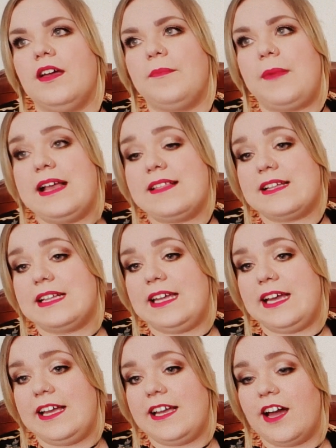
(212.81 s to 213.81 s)

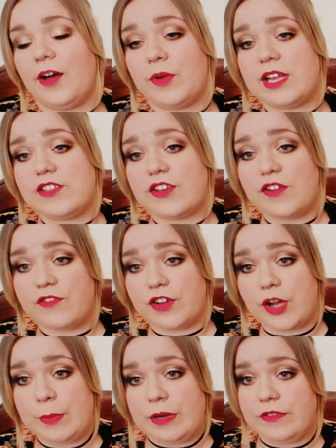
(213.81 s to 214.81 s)
basically I wanted to cover a
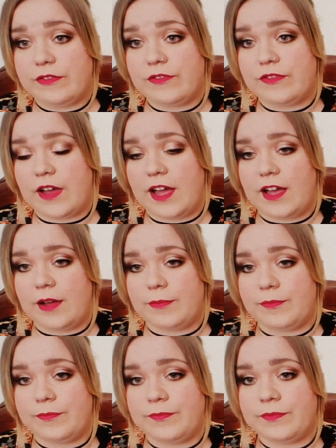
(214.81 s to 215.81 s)
couple of
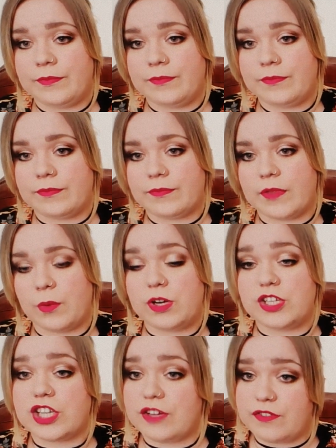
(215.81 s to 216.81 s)
I
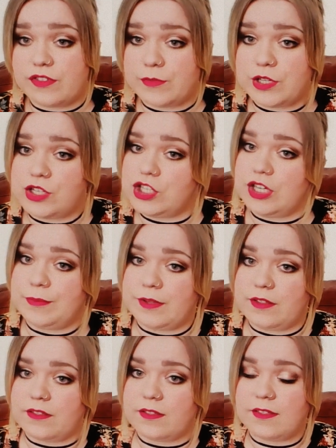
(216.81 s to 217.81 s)
wanted to cover some
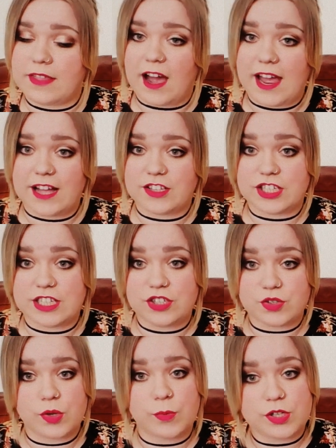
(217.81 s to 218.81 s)
YouTubers that I actually
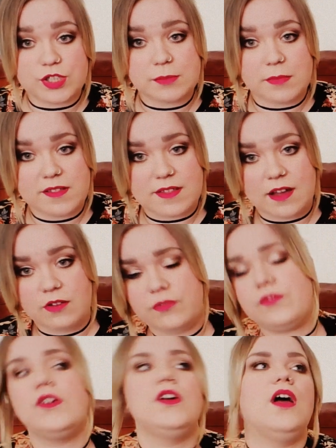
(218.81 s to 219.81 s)
enjoy watching myself.
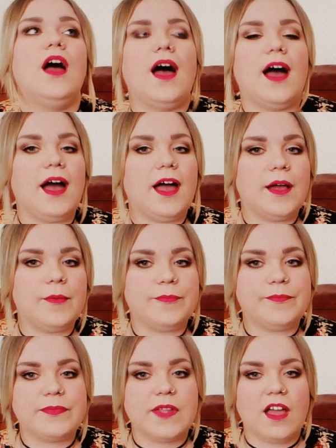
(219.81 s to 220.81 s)

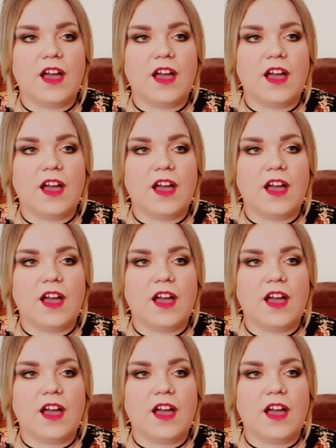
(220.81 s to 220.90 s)
One